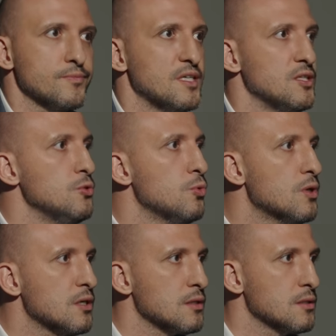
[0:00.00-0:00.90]
a new
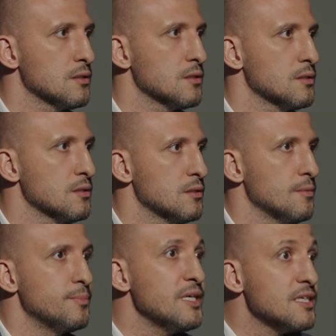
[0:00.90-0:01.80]
war, the
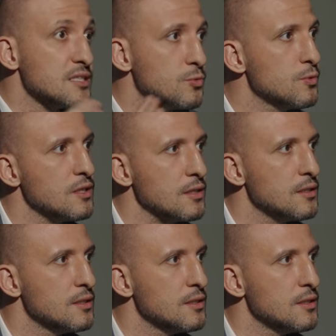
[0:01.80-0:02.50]
biggest war.